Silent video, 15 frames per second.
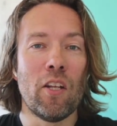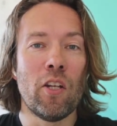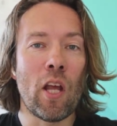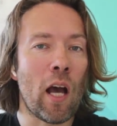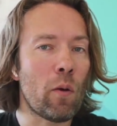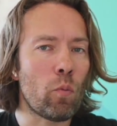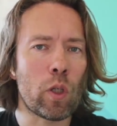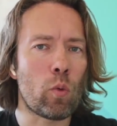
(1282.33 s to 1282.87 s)

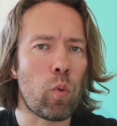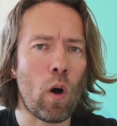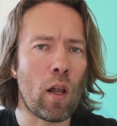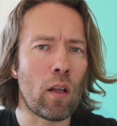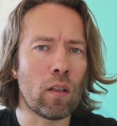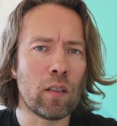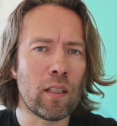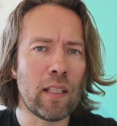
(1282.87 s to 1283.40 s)
Not with
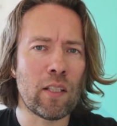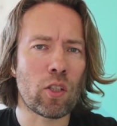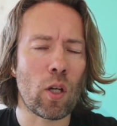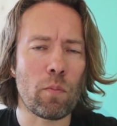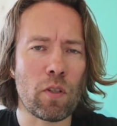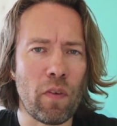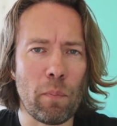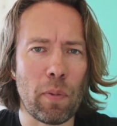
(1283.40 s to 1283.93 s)
quality in
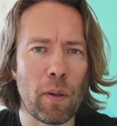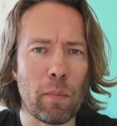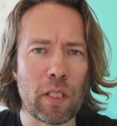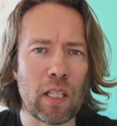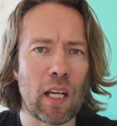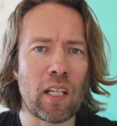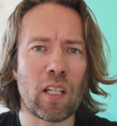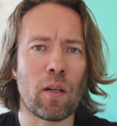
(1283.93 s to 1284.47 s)
terms of
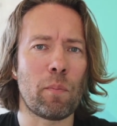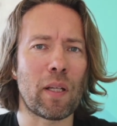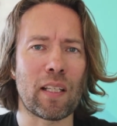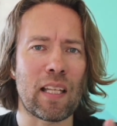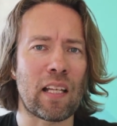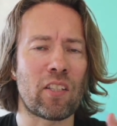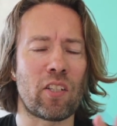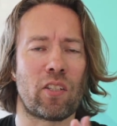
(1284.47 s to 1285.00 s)
implementation,
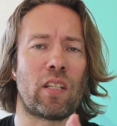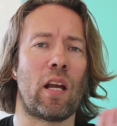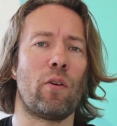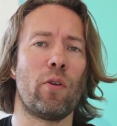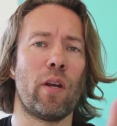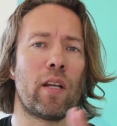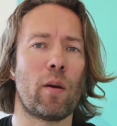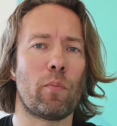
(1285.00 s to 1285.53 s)
because that's just how
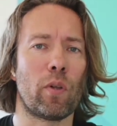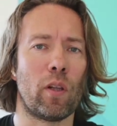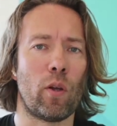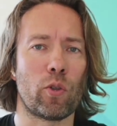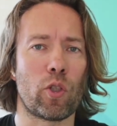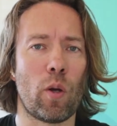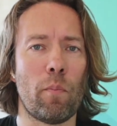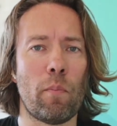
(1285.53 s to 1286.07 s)
you end up with a
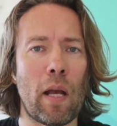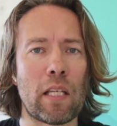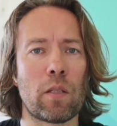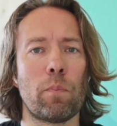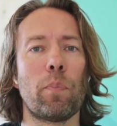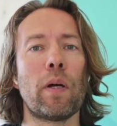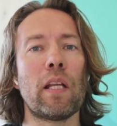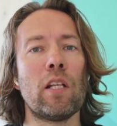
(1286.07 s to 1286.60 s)
long-term mess.
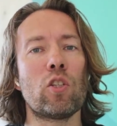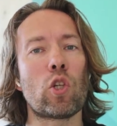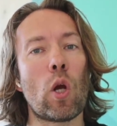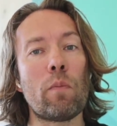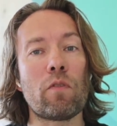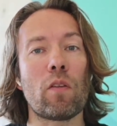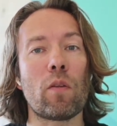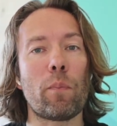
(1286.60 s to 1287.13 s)
But in
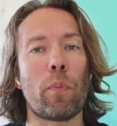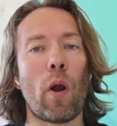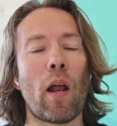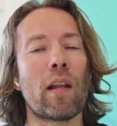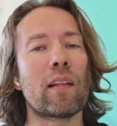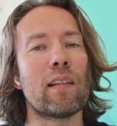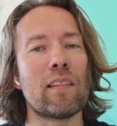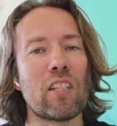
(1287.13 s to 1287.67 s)
terms of the
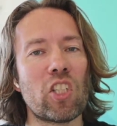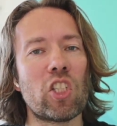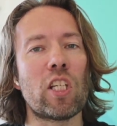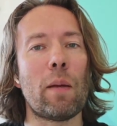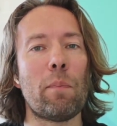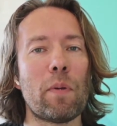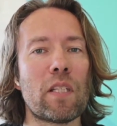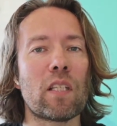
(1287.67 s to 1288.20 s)
product and the
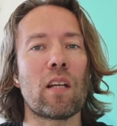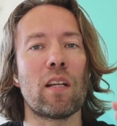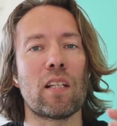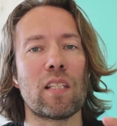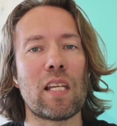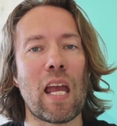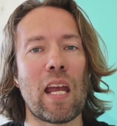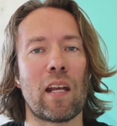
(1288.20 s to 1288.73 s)
shape it's going to
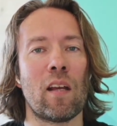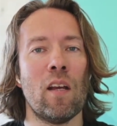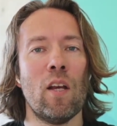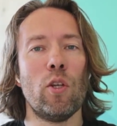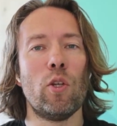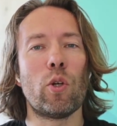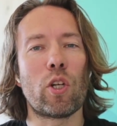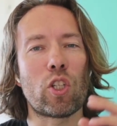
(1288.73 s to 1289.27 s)
take,
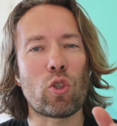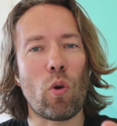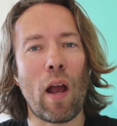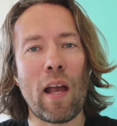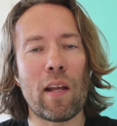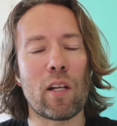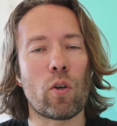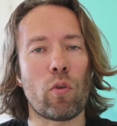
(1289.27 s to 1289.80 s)
you can
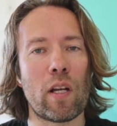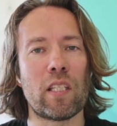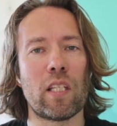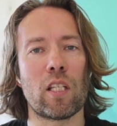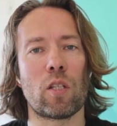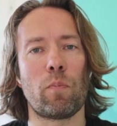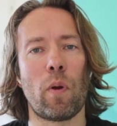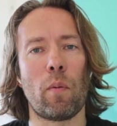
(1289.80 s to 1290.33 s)
try crazy
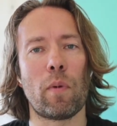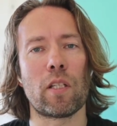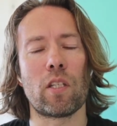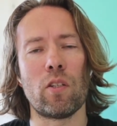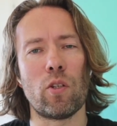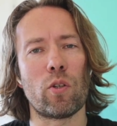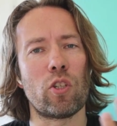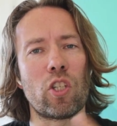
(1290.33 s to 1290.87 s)
experiments
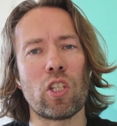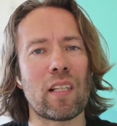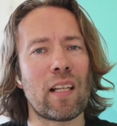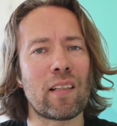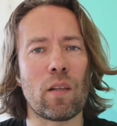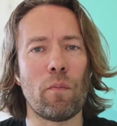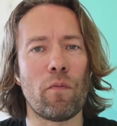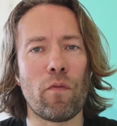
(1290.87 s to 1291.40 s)
and you can just
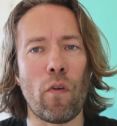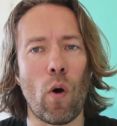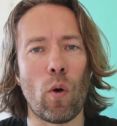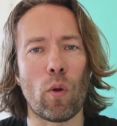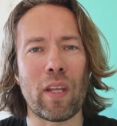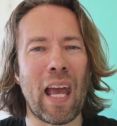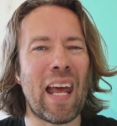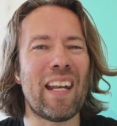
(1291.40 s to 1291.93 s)
let them
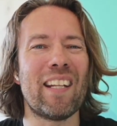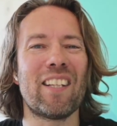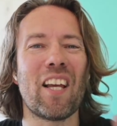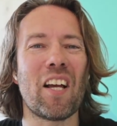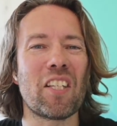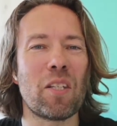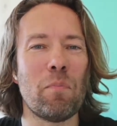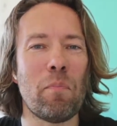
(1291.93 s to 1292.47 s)
fold. And it
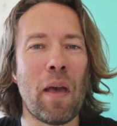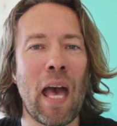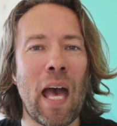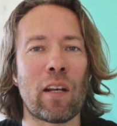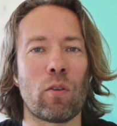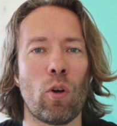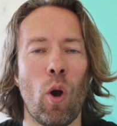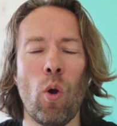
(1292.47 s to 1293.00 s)
doesn't
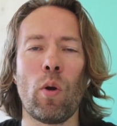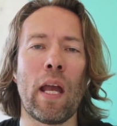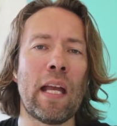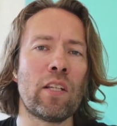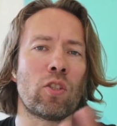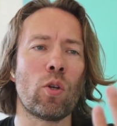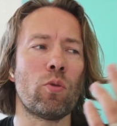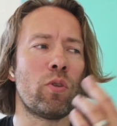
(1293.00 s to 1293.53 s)
matter.
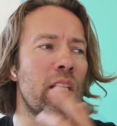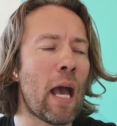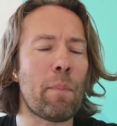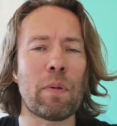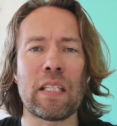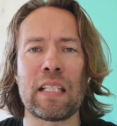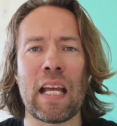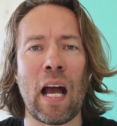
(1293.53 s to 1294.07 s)
Okay, so the
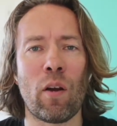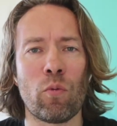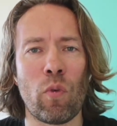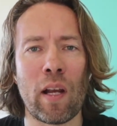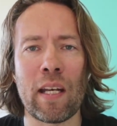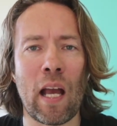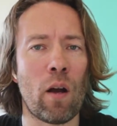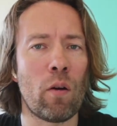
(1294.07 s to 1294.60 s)
app is down
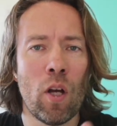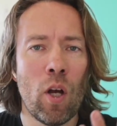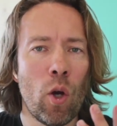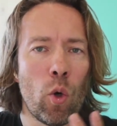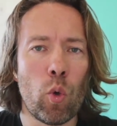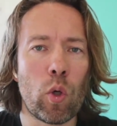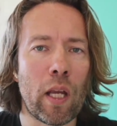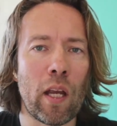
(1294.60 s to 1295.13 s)
right now.
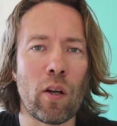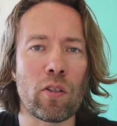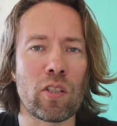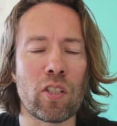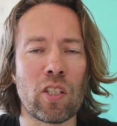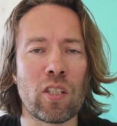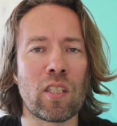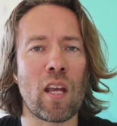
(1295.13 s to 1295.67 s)
Who cares?
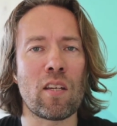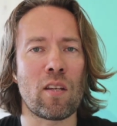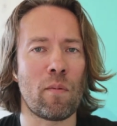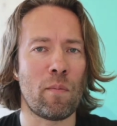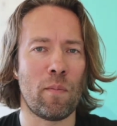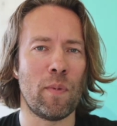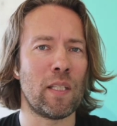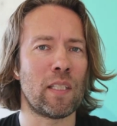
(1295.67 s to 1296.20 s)
It's just
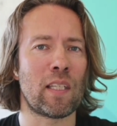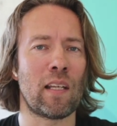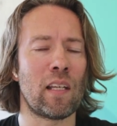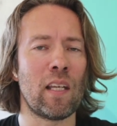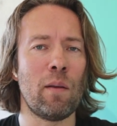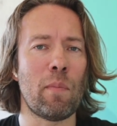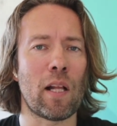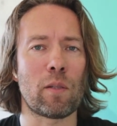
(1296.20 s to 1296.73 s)
me
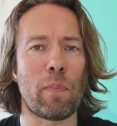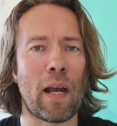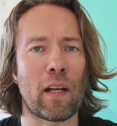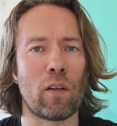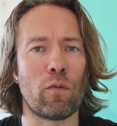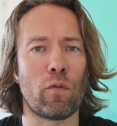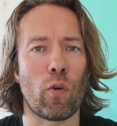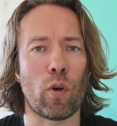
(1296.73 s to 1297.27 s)
sending emails
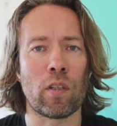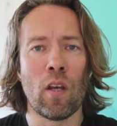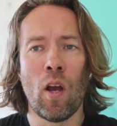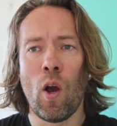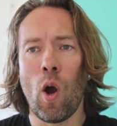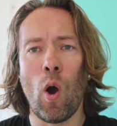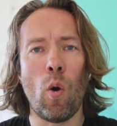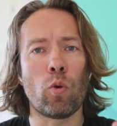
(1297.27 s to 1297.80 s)
back and forth.
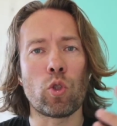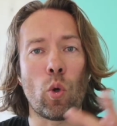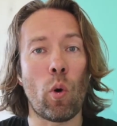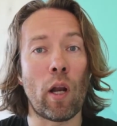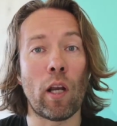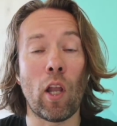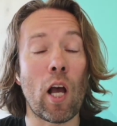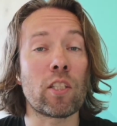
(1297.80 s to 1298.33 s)
Oh, so
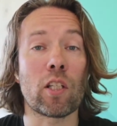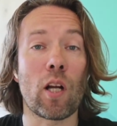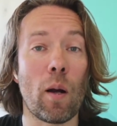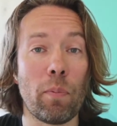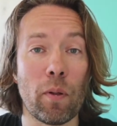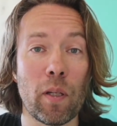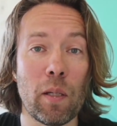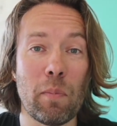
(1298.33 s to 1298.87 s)
I lost a
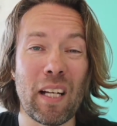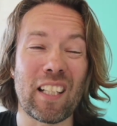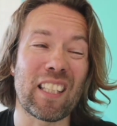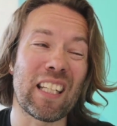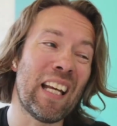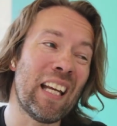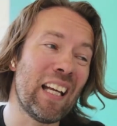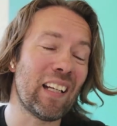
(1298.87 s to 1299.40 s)
couple of emails.
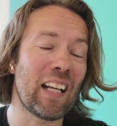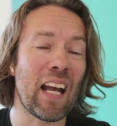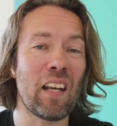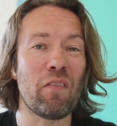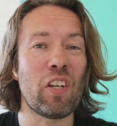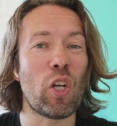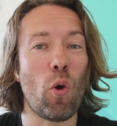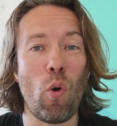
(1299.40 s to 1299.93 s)
Kind
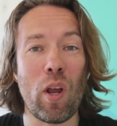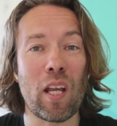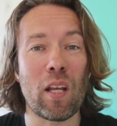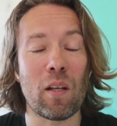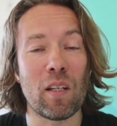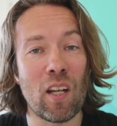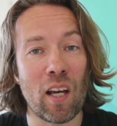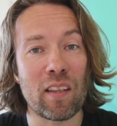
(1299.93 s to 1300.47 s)
of
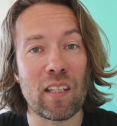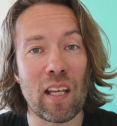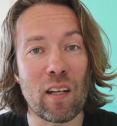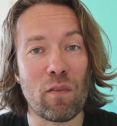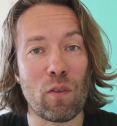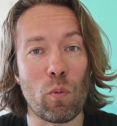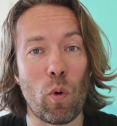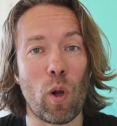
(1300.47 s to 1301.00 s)
annoying. Not the end
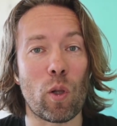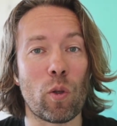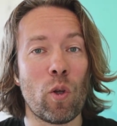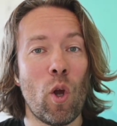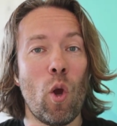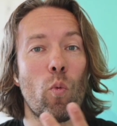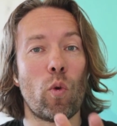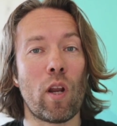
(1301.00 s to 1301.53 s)
of the world.
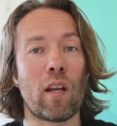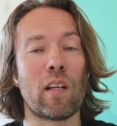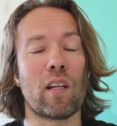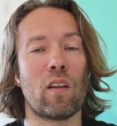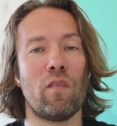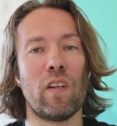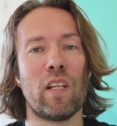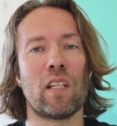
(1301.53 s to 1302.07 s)
We're not
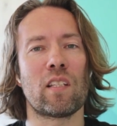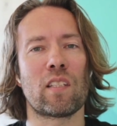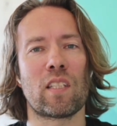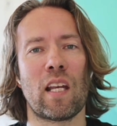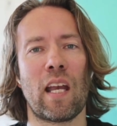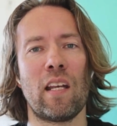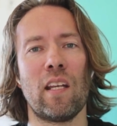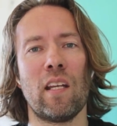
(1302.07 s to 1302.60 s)

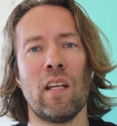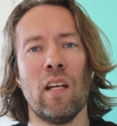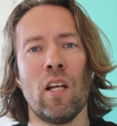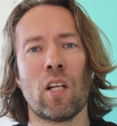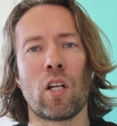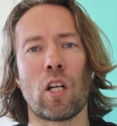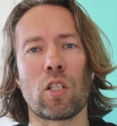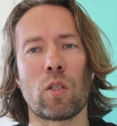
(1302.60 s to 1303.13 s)
inconveniencing any
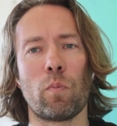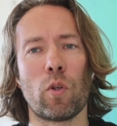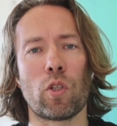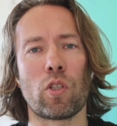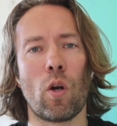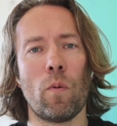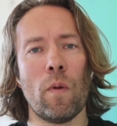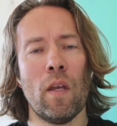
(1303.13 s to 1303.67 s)
customers.
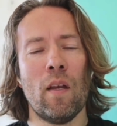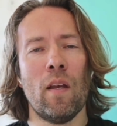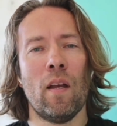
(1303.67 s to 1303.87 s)
So